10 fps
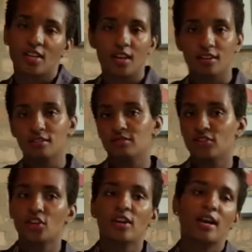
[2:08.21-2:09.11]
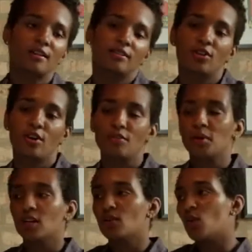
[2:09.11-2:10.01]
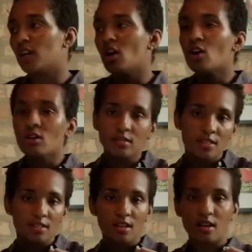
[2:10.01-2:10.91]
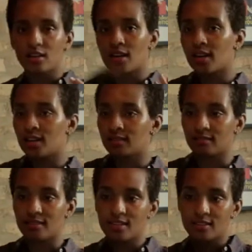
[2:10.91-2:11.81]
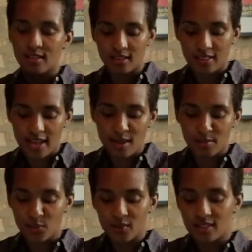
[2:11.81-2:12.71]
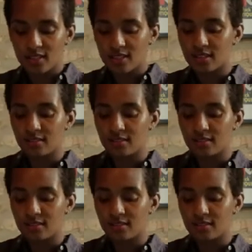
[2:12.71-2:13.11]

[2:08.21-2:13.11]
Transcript: gotta figure out, if I'm gonna wanna hold this all night and things like that. But with this